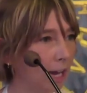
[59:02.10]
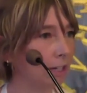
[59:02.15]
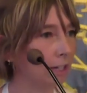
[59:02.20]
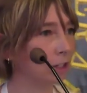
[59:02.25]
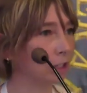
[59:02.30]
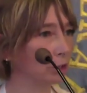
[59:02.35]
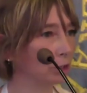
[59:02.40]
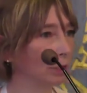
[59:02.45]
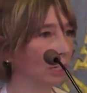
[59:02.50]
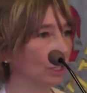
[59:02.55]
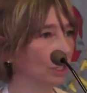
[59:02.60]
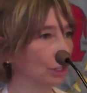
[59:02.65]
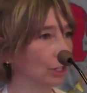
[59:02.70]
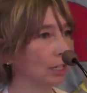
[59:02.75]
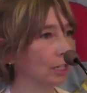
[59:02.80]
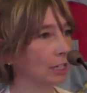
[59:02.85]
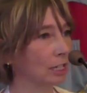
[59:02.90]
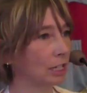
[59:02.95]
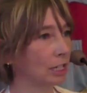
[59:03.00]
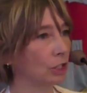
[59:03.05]
higher
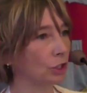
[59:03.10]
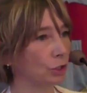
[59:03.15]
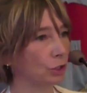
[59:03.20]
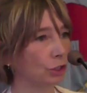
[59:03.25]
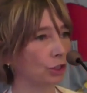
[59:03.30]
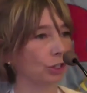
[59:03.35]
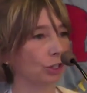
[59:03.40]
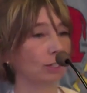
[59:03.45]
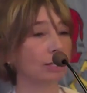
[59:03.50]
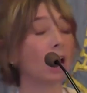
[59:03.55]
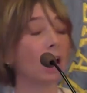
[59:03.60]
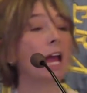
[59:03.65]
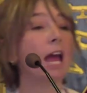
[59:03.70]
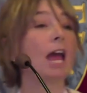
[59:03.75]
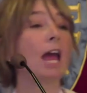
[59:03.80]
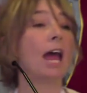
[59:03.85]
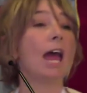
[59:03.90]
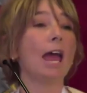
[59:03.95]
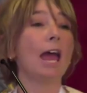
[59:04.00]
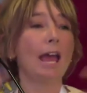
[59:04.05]
education institutions
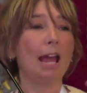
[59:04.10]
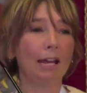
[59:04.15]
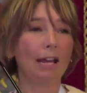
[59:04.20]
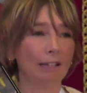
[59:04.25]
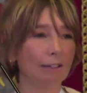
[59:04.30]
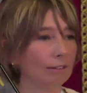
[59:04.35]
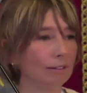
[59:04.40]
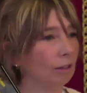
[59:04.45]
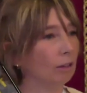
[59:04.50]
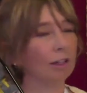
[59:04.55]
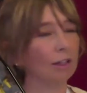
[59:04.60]
and